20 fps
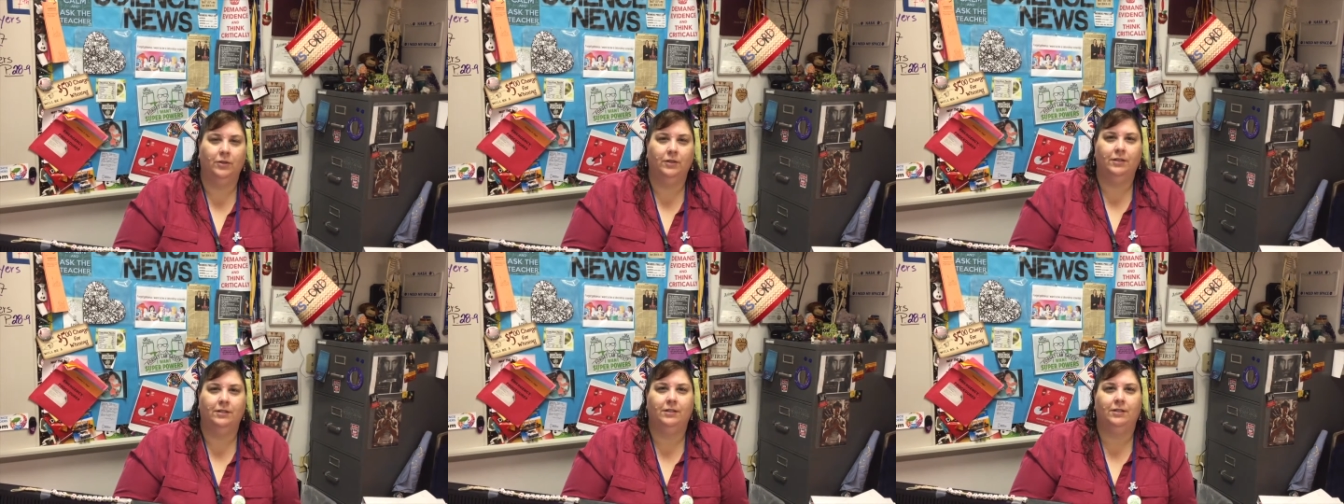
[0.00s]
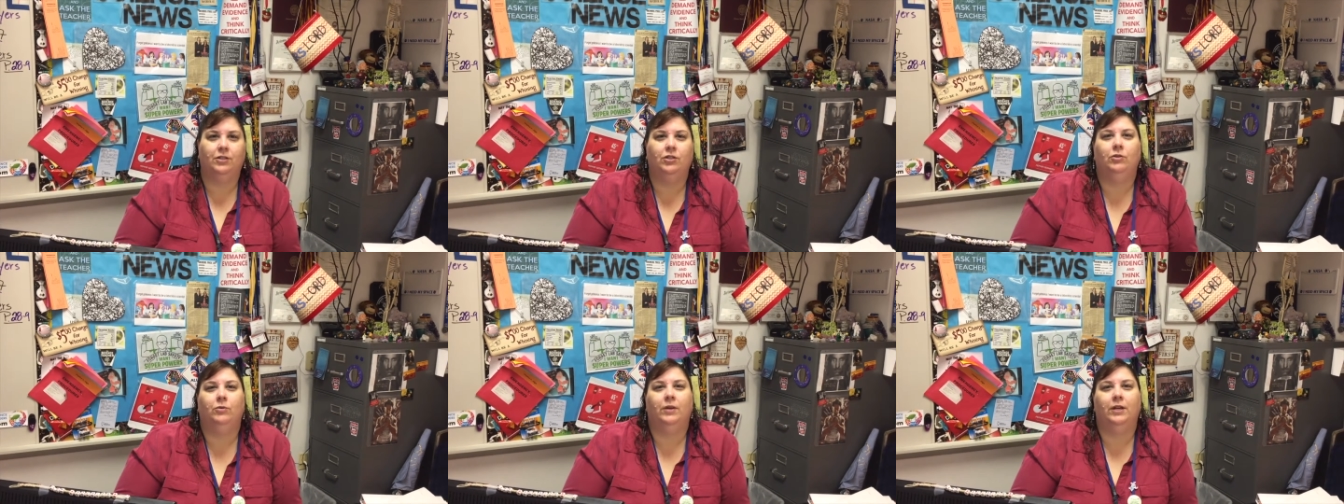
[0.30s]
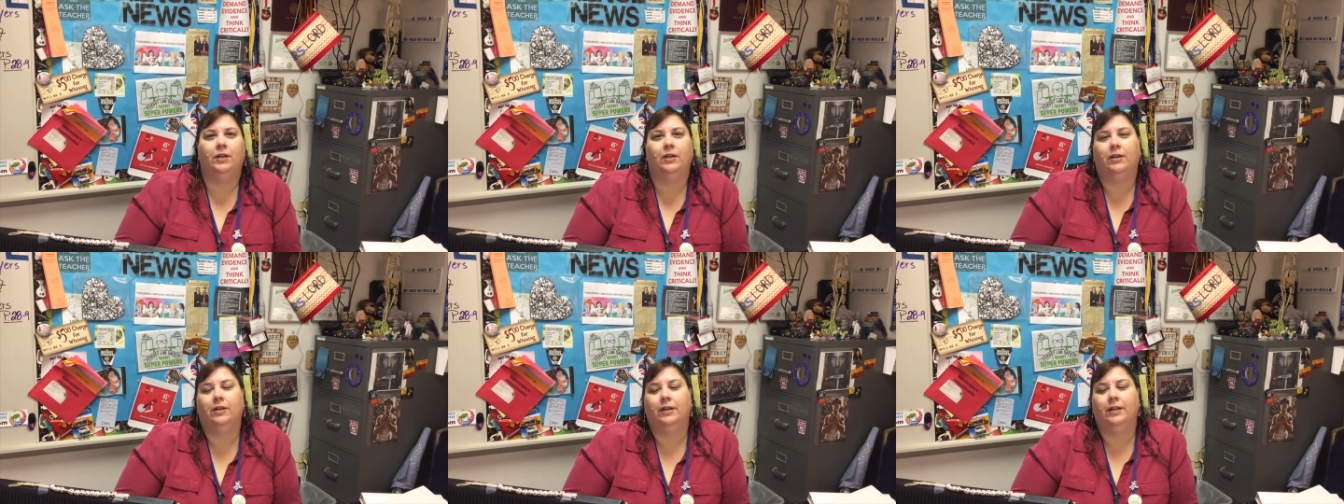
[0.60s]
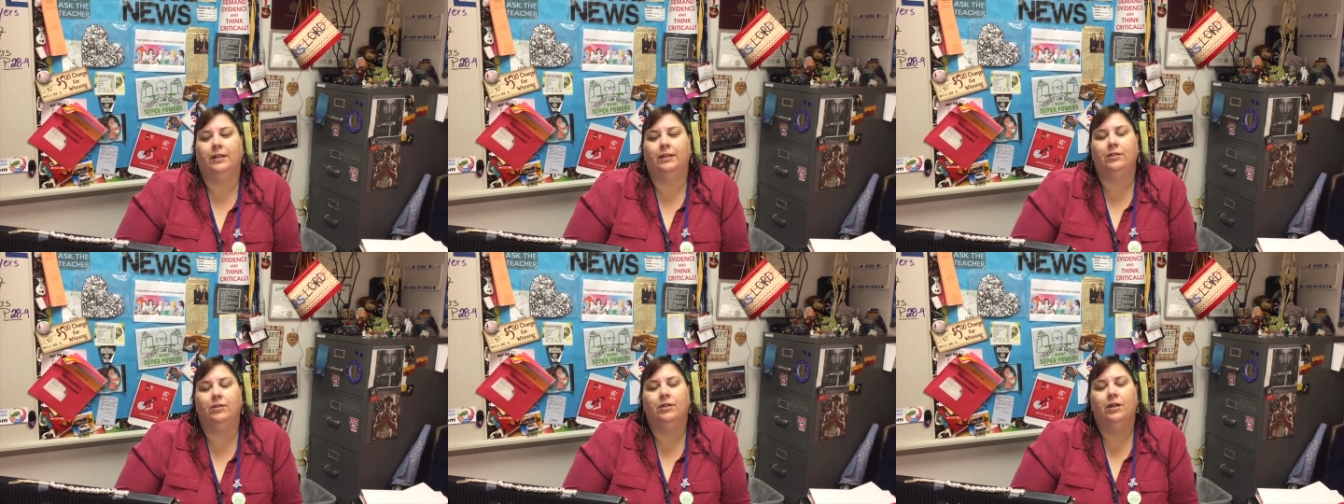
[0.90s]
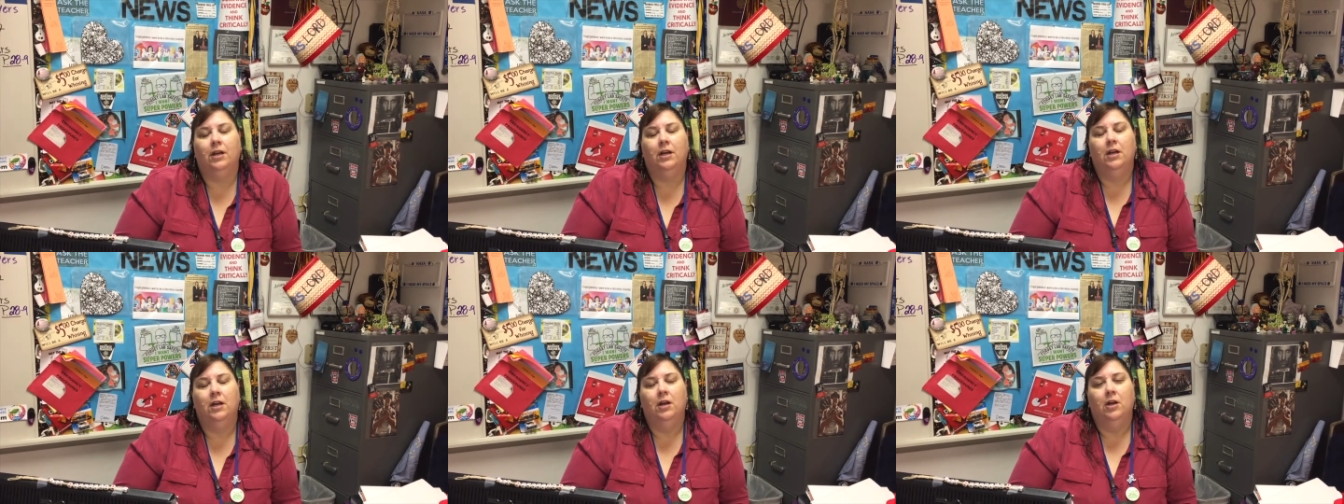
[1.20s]
It's to encourage
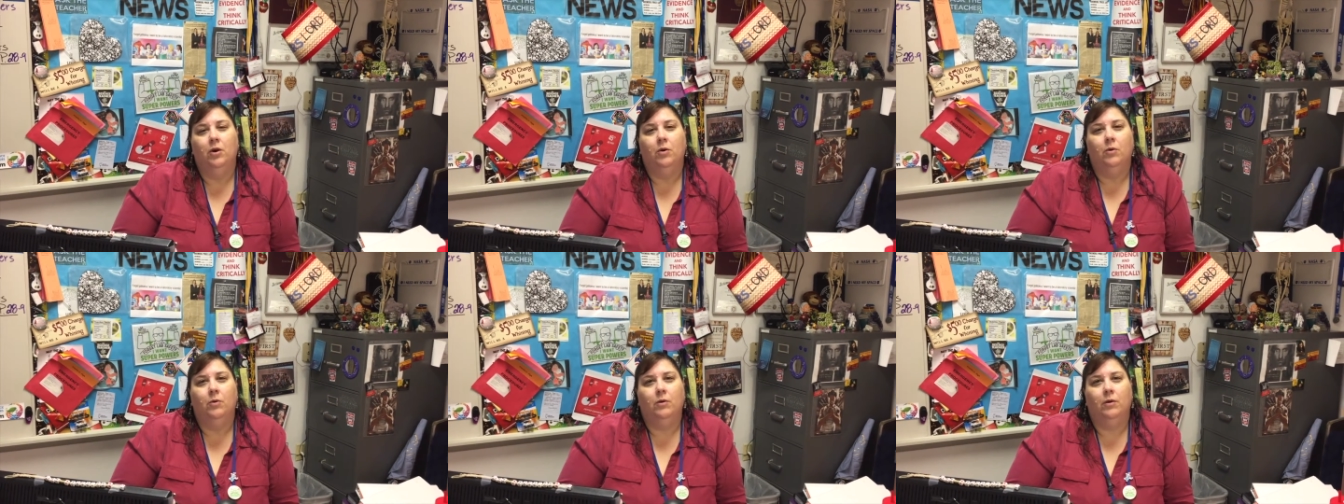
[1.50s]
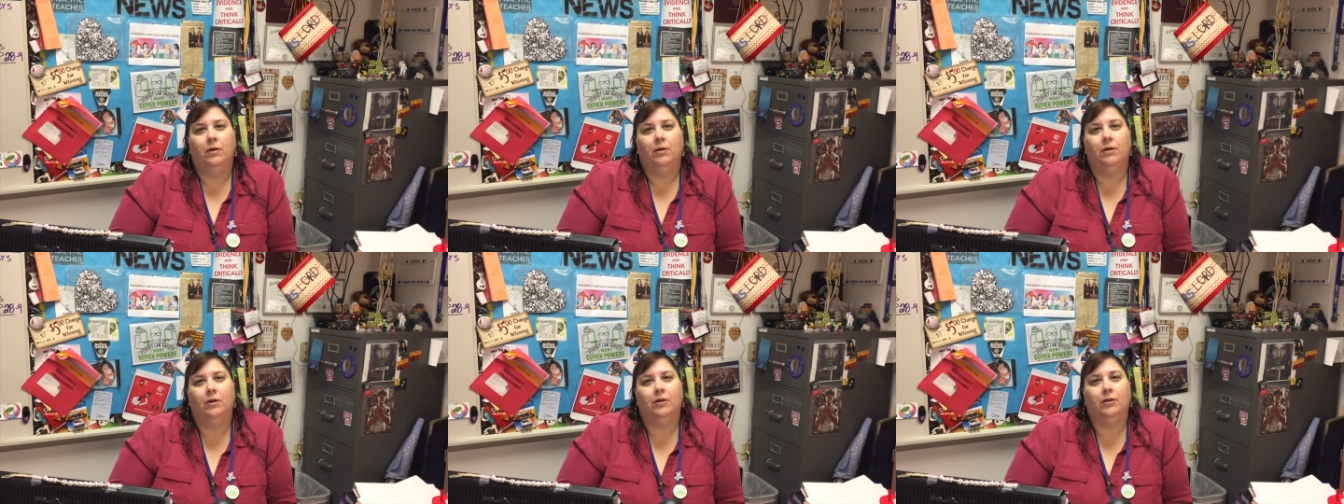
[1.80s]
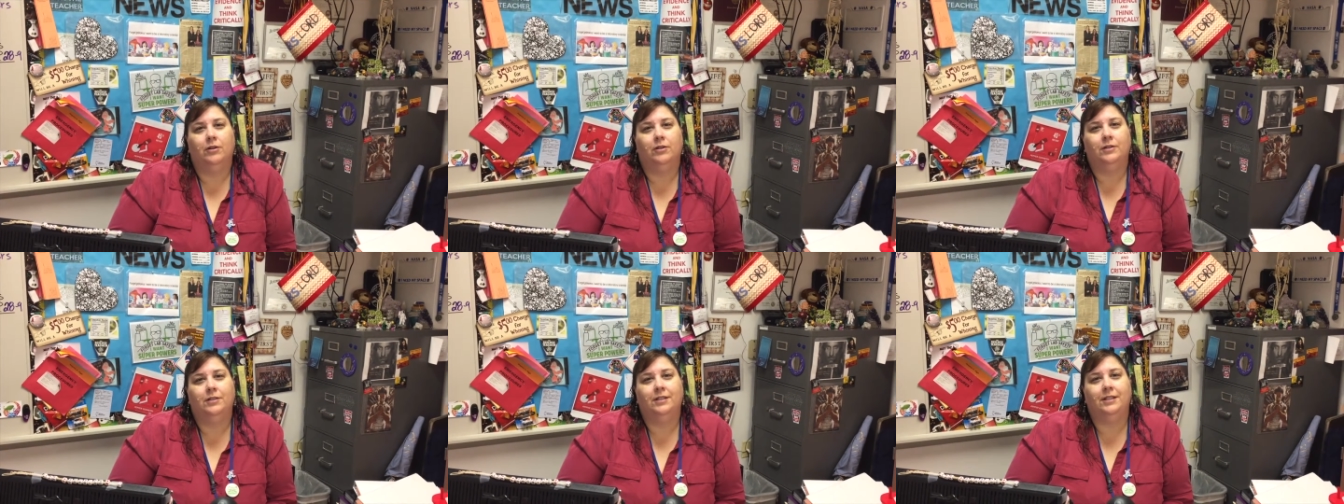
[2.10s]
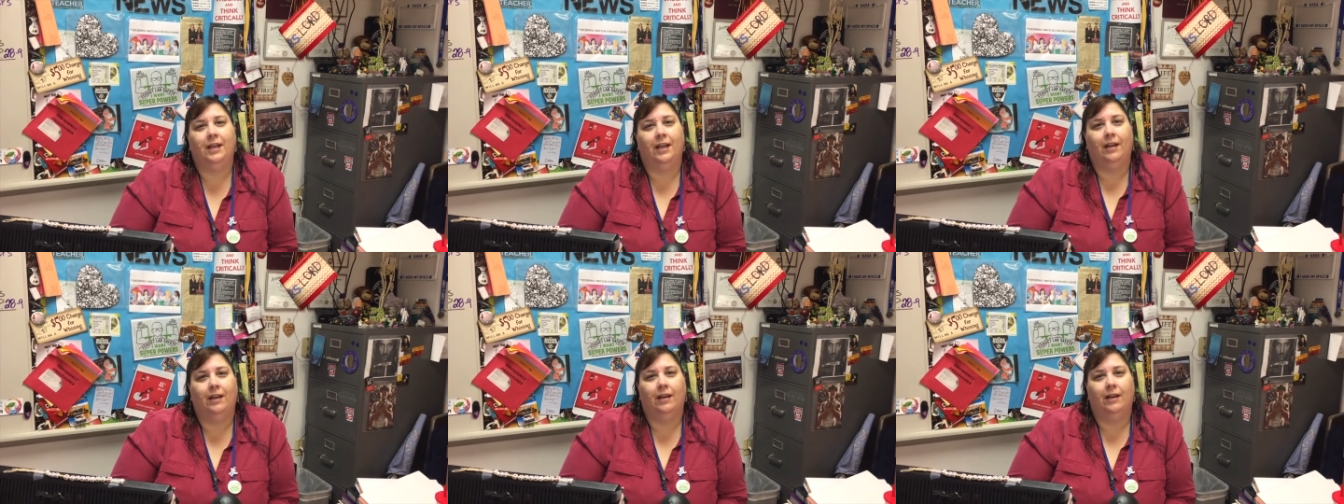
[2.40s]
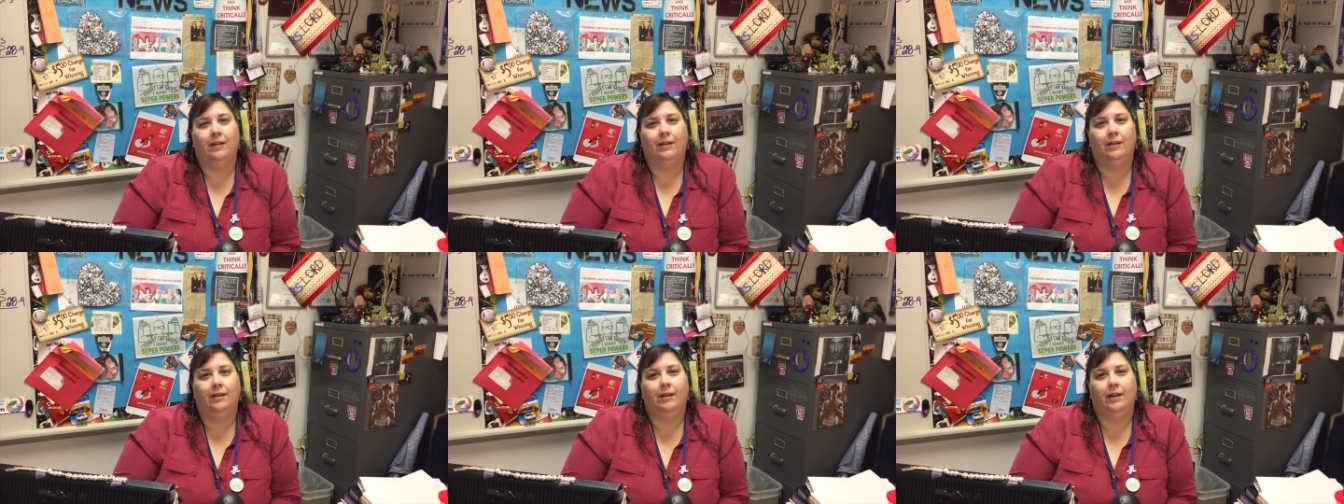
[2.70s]
girls
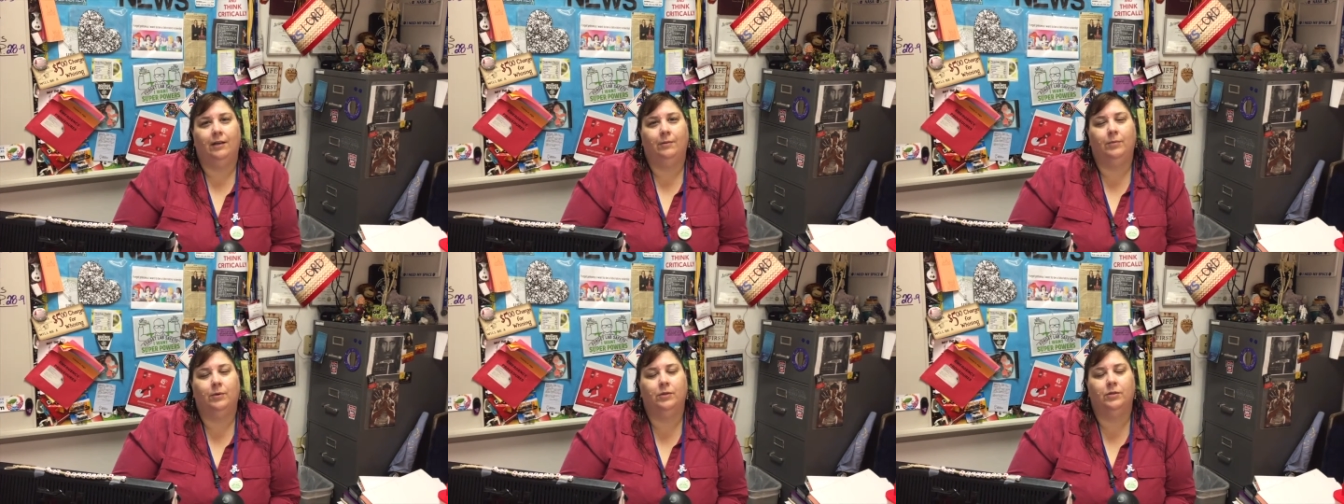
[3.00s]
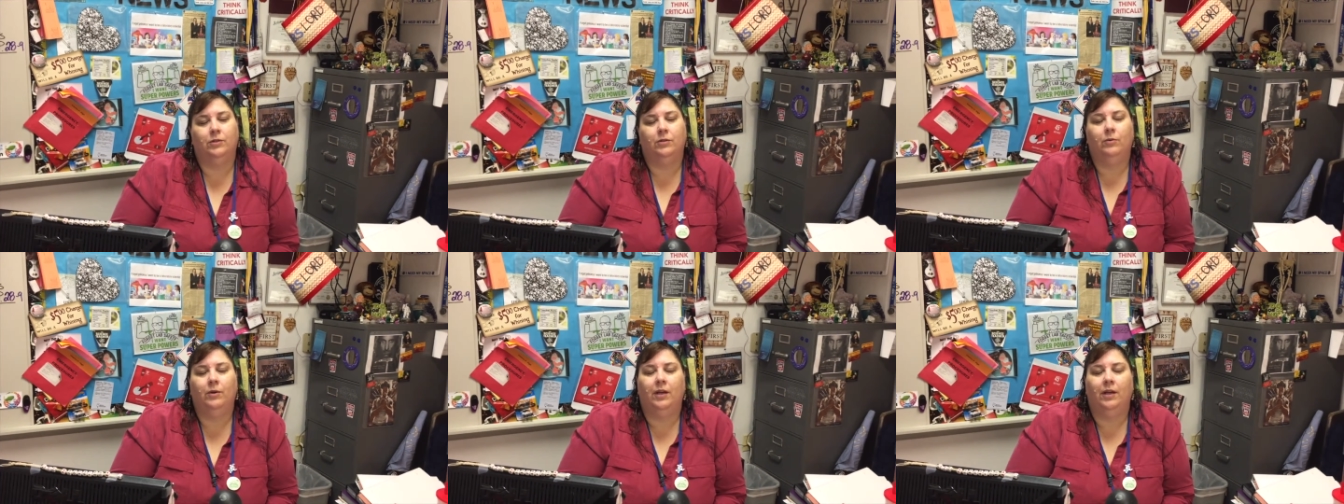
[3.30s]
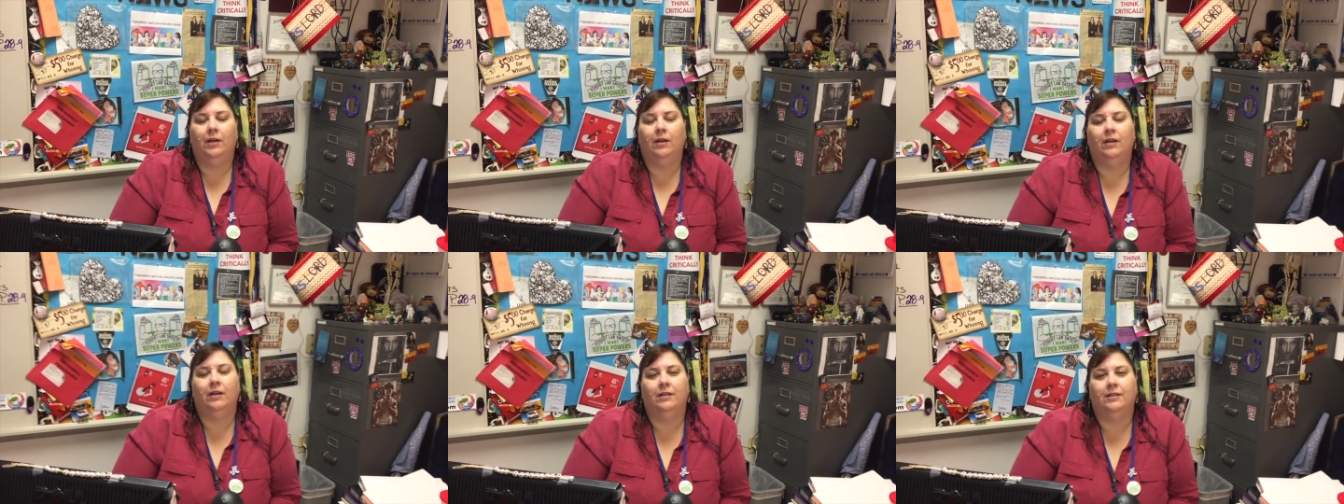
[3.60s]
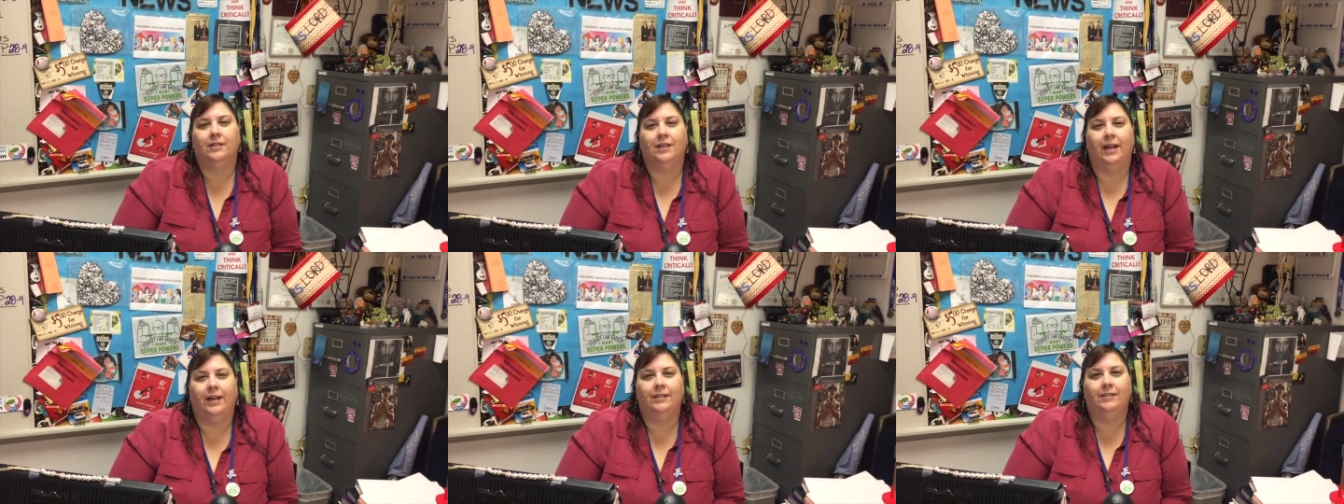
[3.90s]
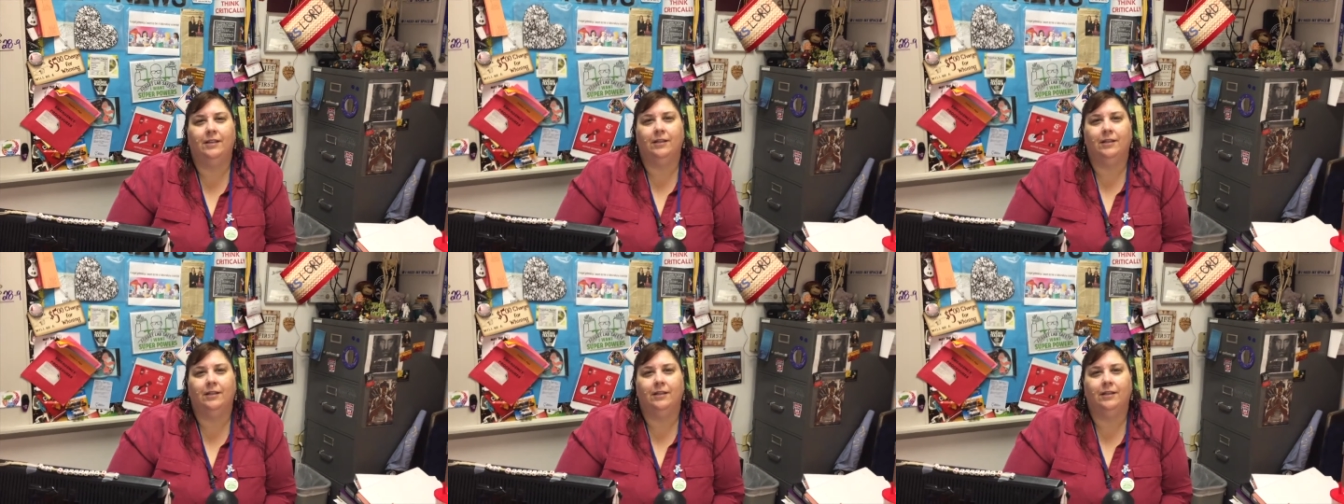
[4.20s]
and in pursuing science,